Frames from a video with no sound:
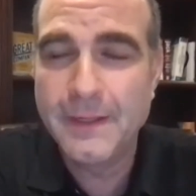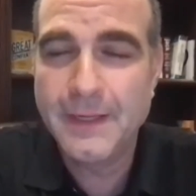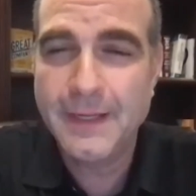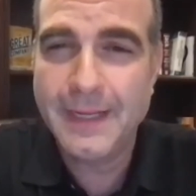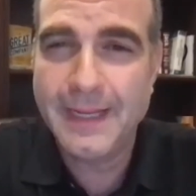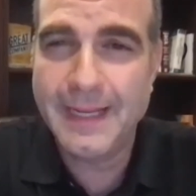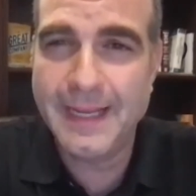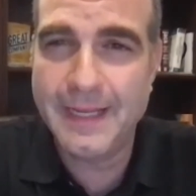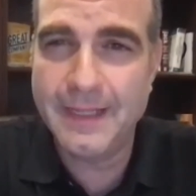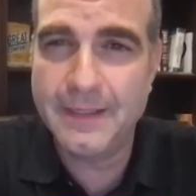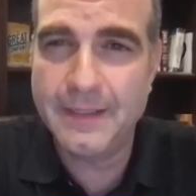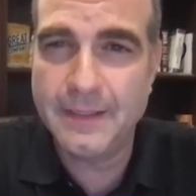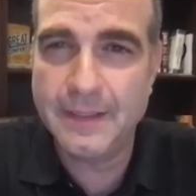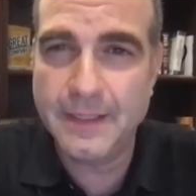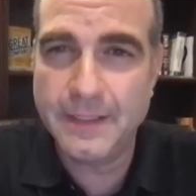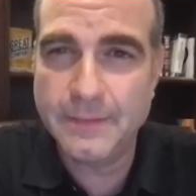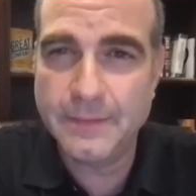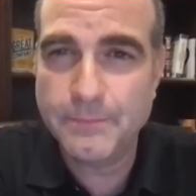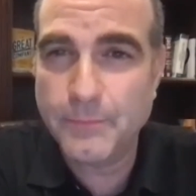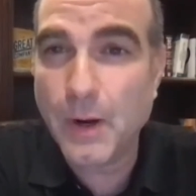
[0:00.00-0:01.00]
And
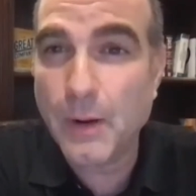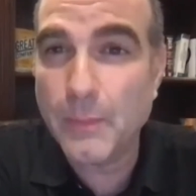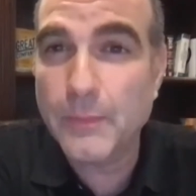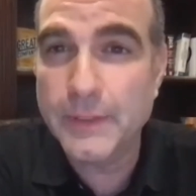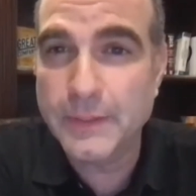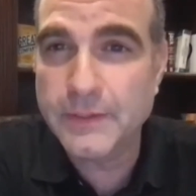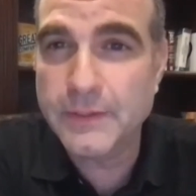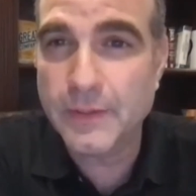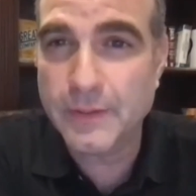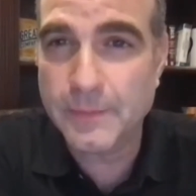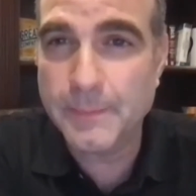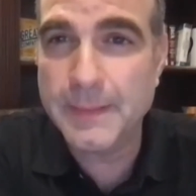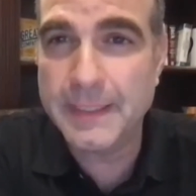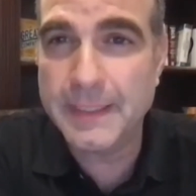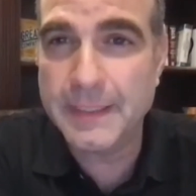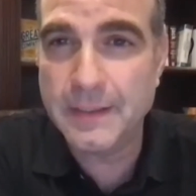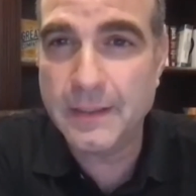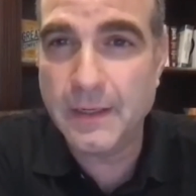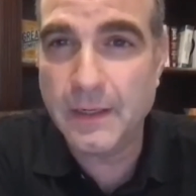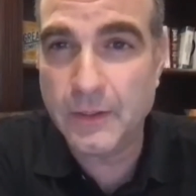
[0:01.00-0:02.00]
it probably took
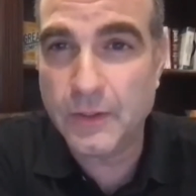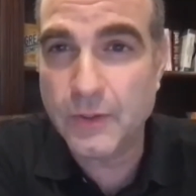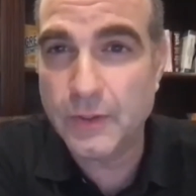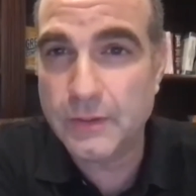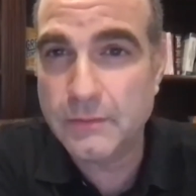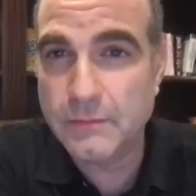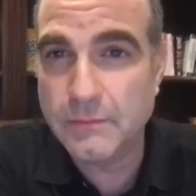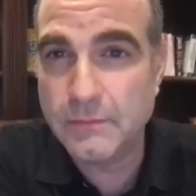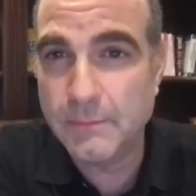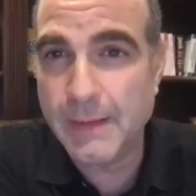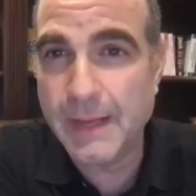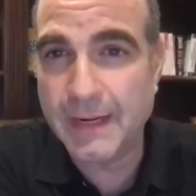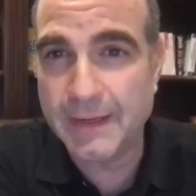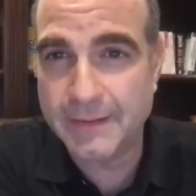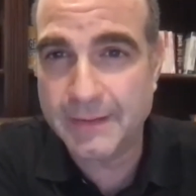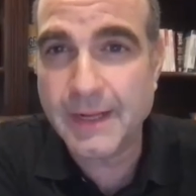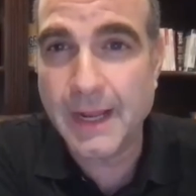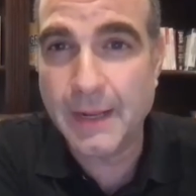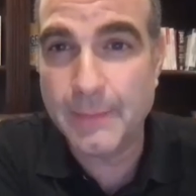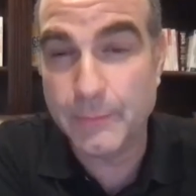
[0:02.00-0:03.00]
me a good amount of
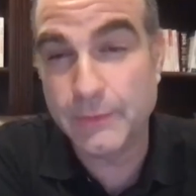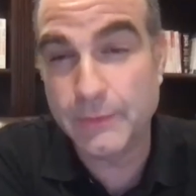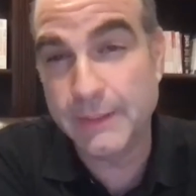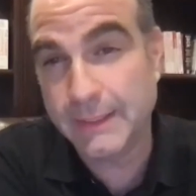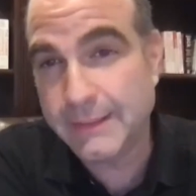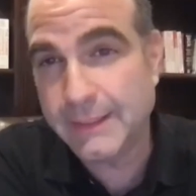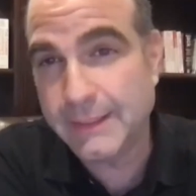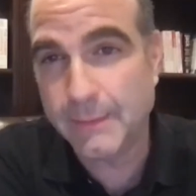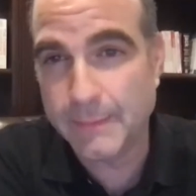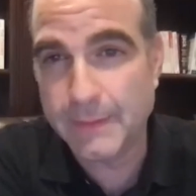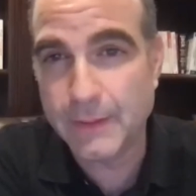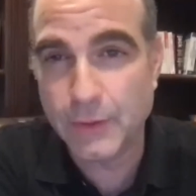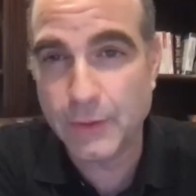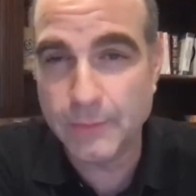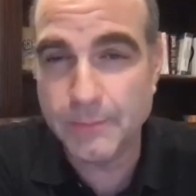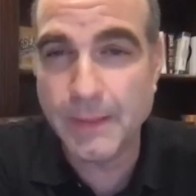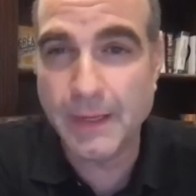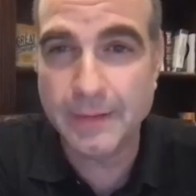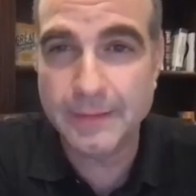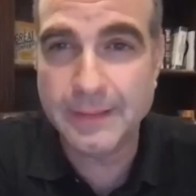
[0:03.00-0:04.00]
time, did take me a good
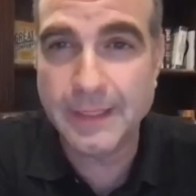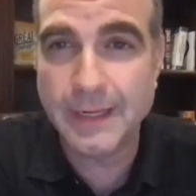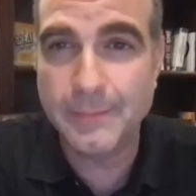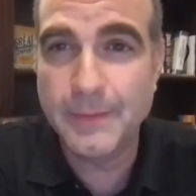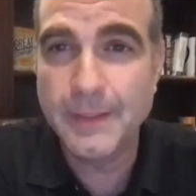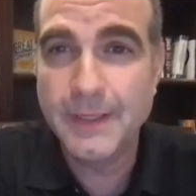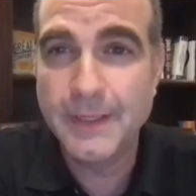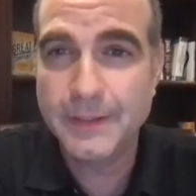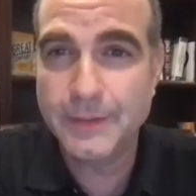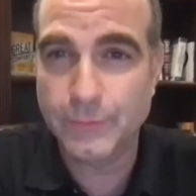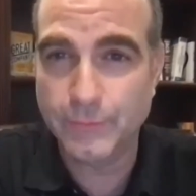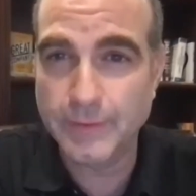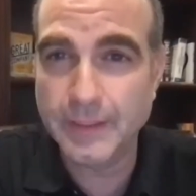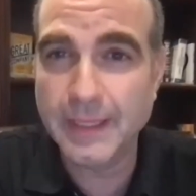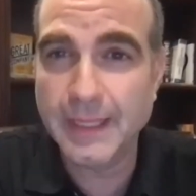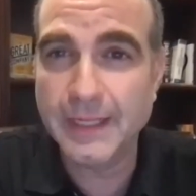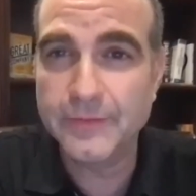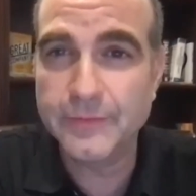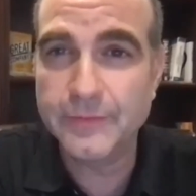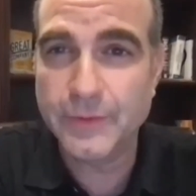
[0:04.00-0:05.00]
amount of time, to
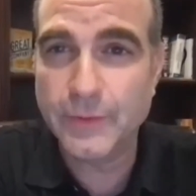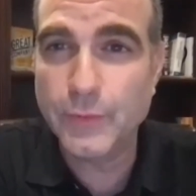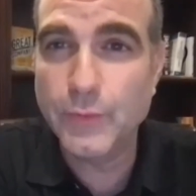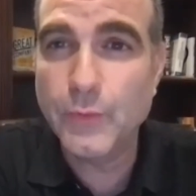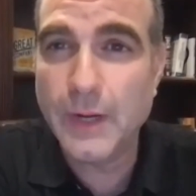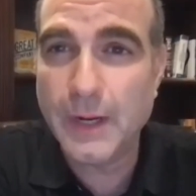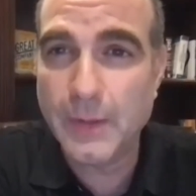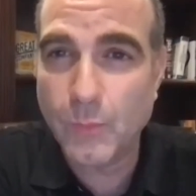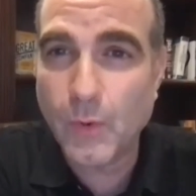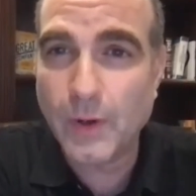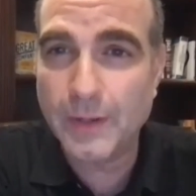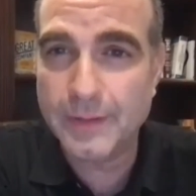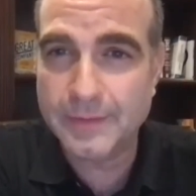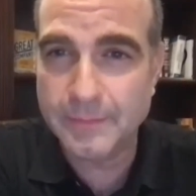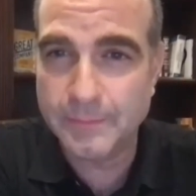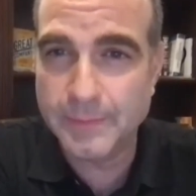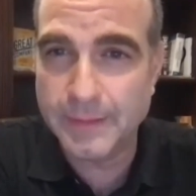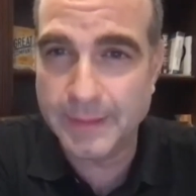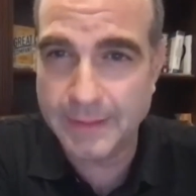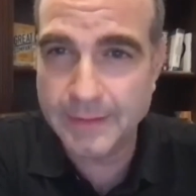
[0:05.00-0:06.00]
realize the who I want to
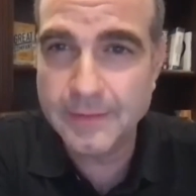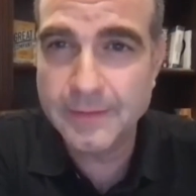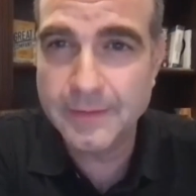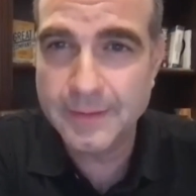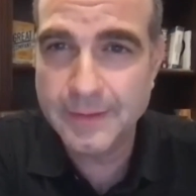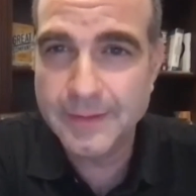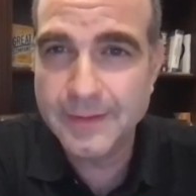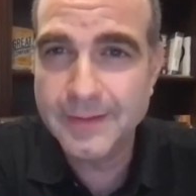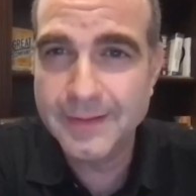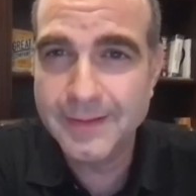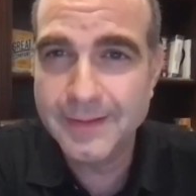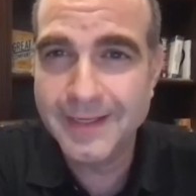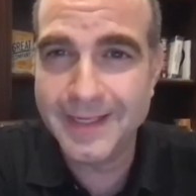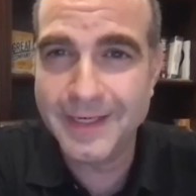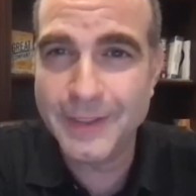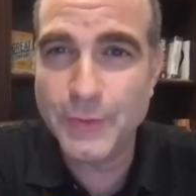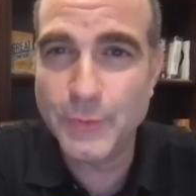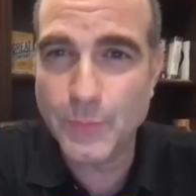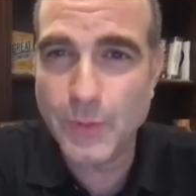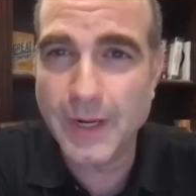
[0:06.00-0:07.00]
be
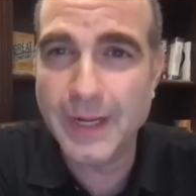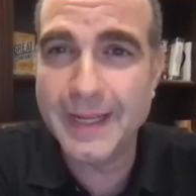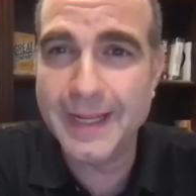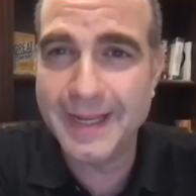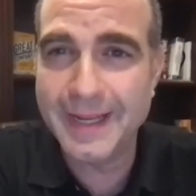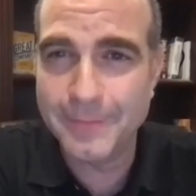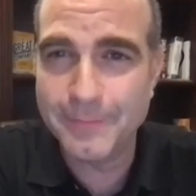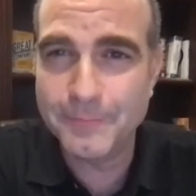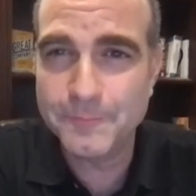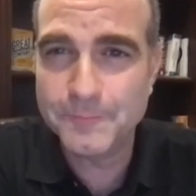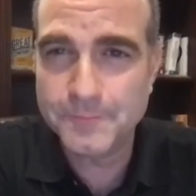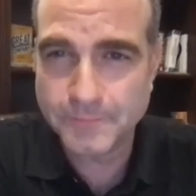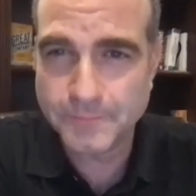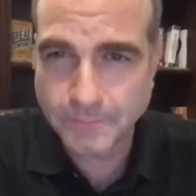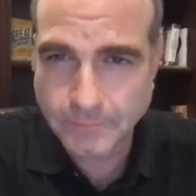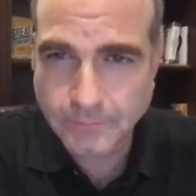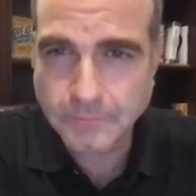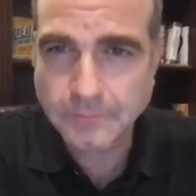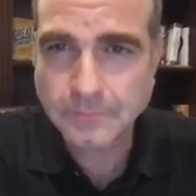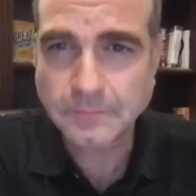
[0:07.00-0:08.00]
and who I am.
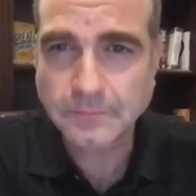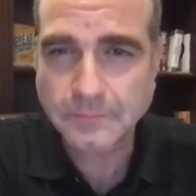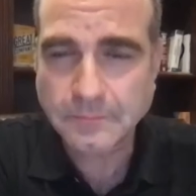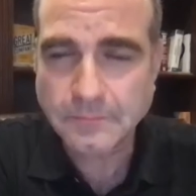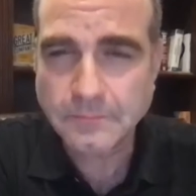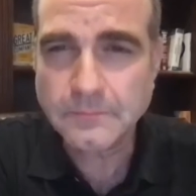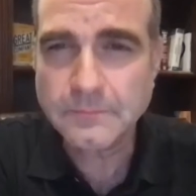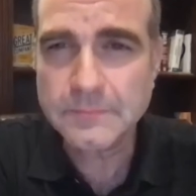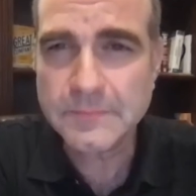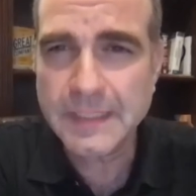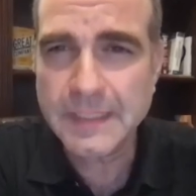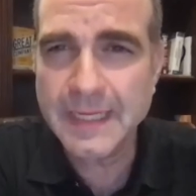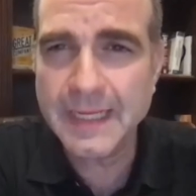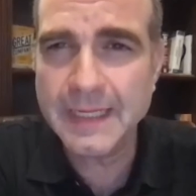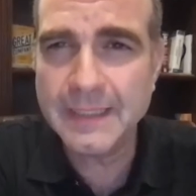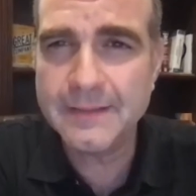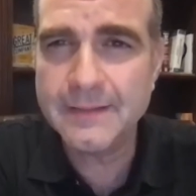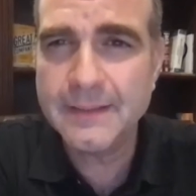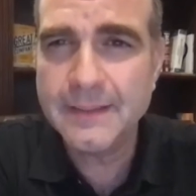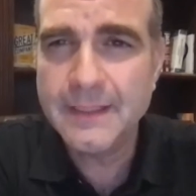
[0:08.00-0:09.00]

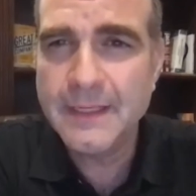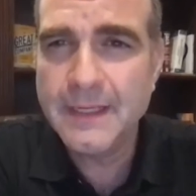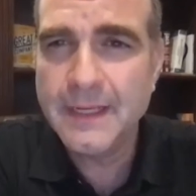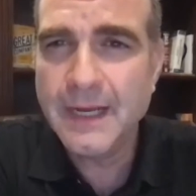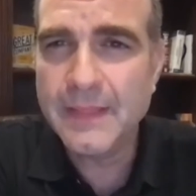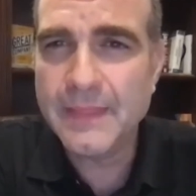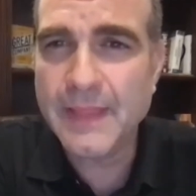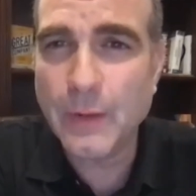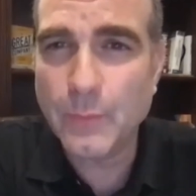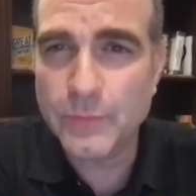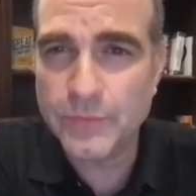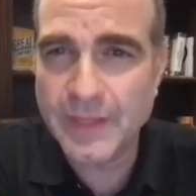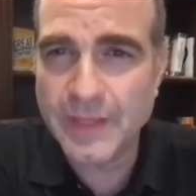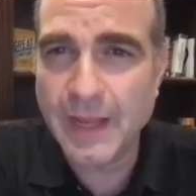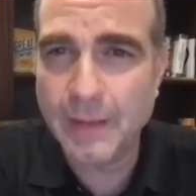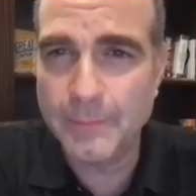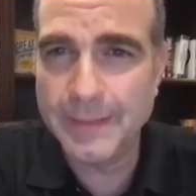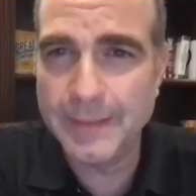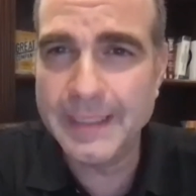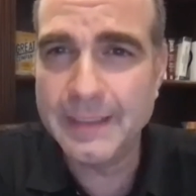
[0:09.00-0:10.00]
And that was
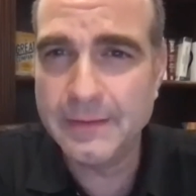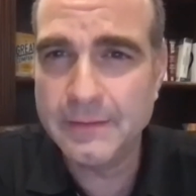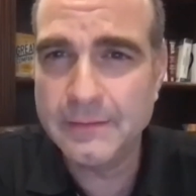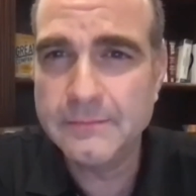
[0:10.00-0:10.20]
not me.